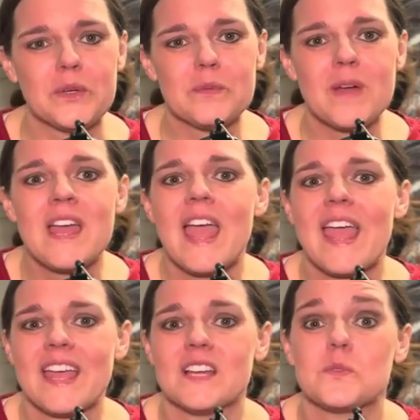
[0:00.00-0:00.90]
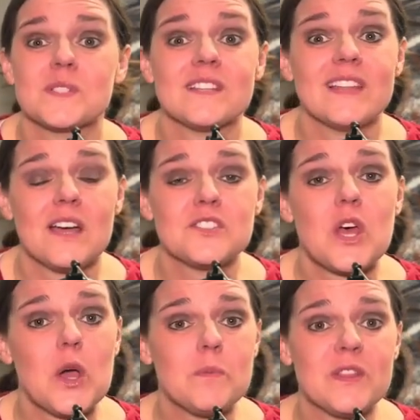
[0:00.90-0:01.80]
room and was allowed
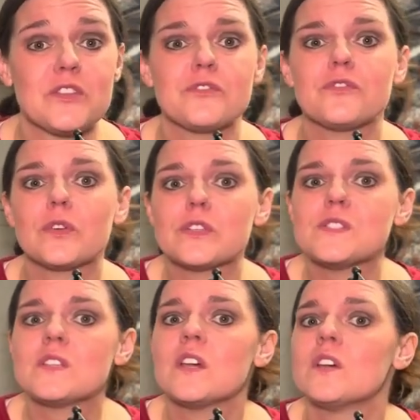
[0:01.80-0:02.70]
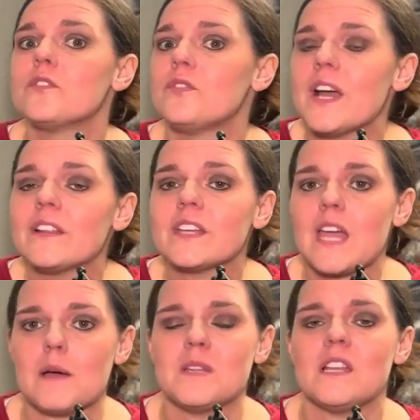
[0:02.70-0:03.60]
to open the first filing
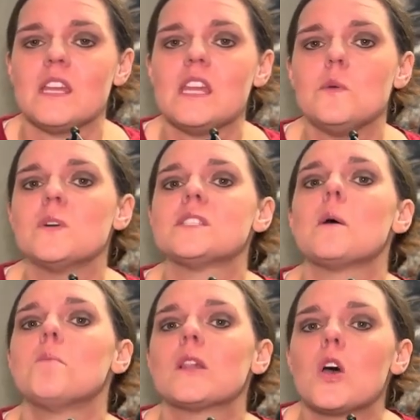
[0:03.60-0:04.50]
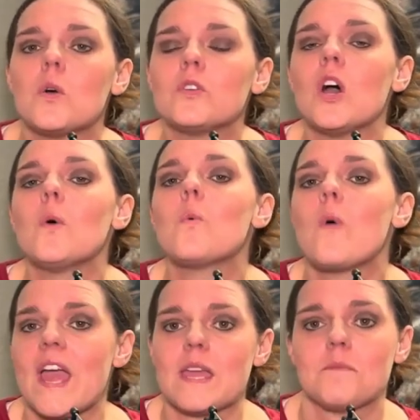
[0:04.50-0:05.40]
cabinet, he was blown
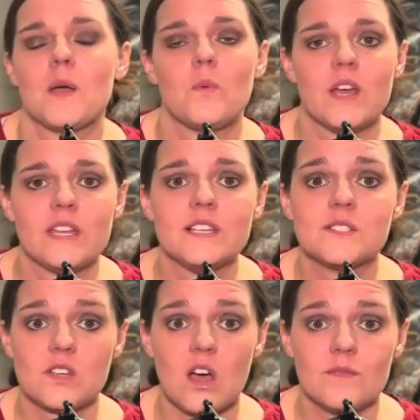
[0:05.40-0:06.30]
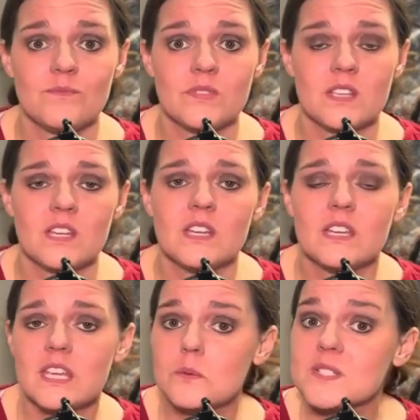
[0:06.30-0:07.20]
away by what he saw.
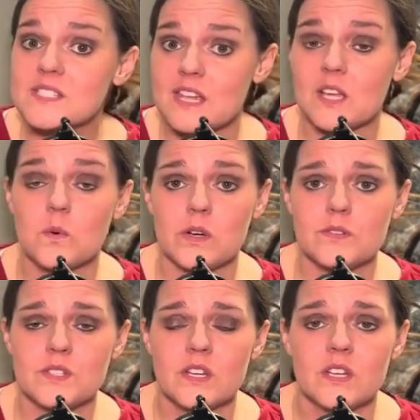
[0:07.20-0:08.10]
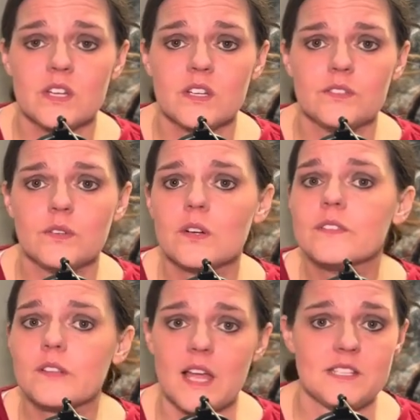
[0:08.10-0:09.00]
He would say, quote, "For a
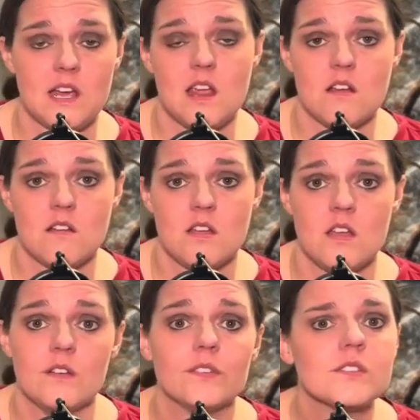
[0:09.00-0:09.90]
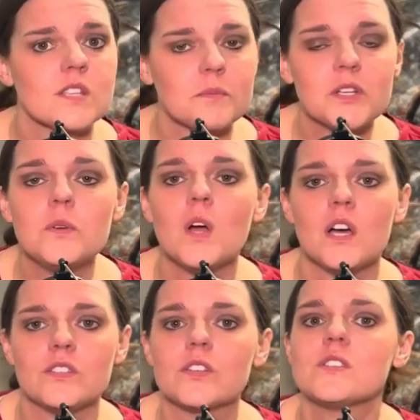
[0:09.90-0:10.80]
fly tyer, for someone who
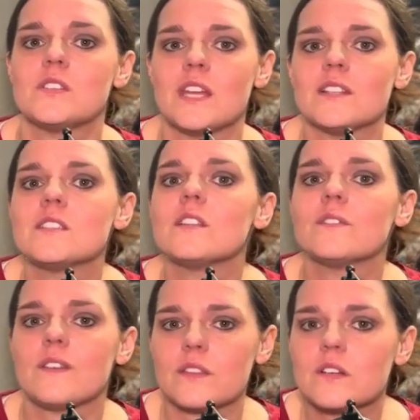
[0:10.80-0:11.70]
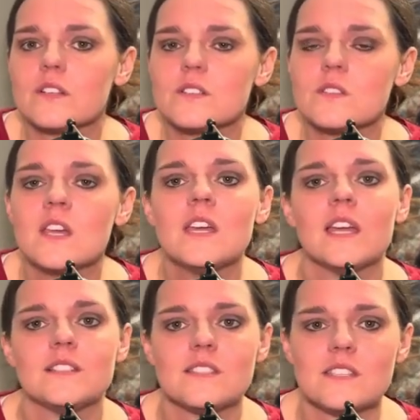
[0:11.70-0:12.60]
understands the feathers
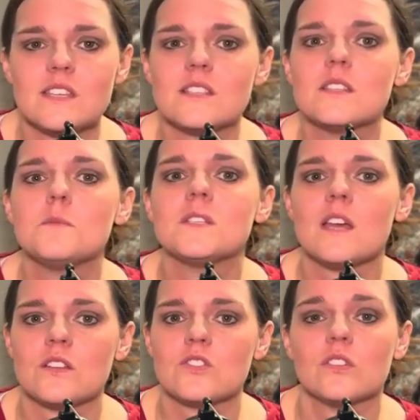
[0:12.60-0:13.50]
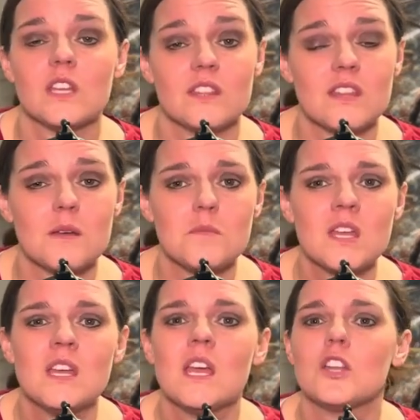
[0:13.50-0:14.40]
and sees the potential in them
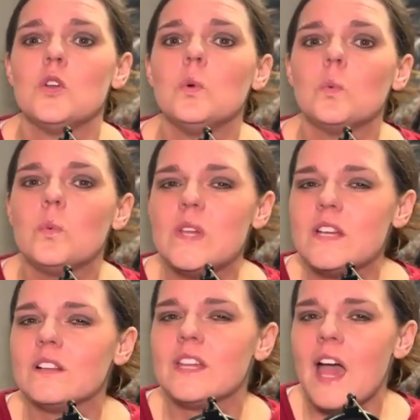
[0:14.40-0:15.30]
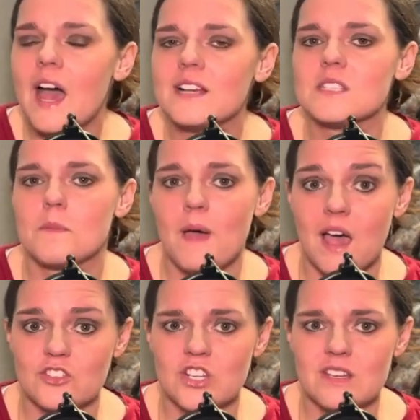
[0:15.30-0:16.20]
and who really has a
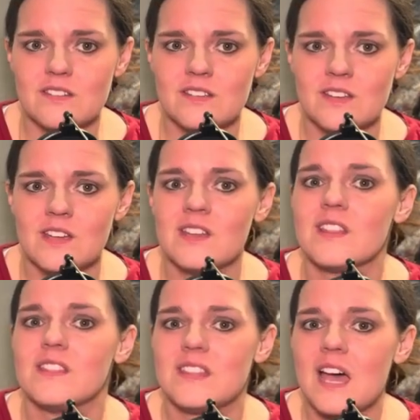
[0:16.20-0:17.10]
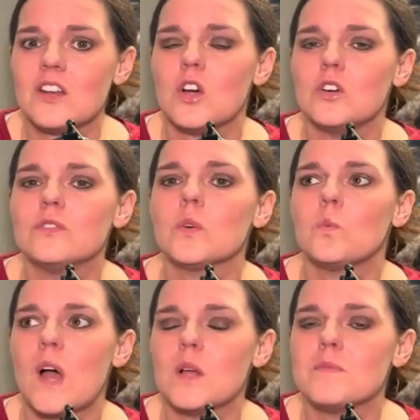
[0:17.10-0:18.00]
passion, that
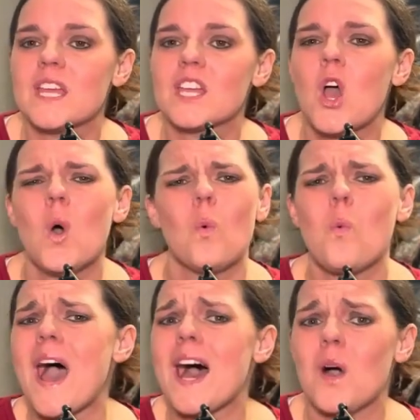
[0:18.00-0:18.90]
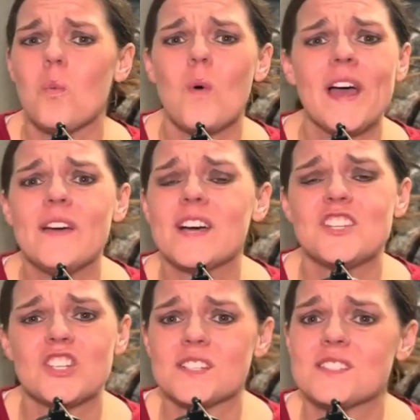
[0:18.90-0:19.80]
overwhelming, wow, what have I
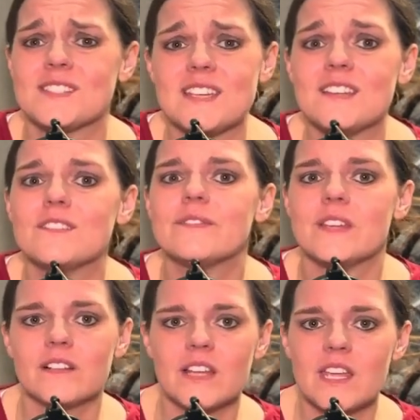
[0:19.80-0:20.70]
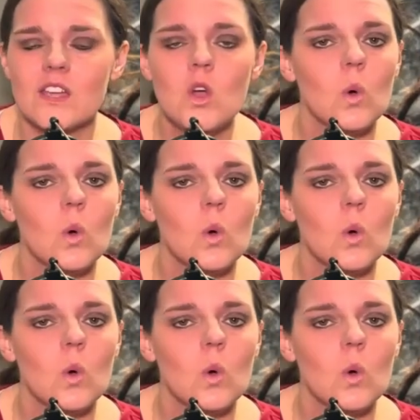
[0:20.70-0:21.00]
just seen feeling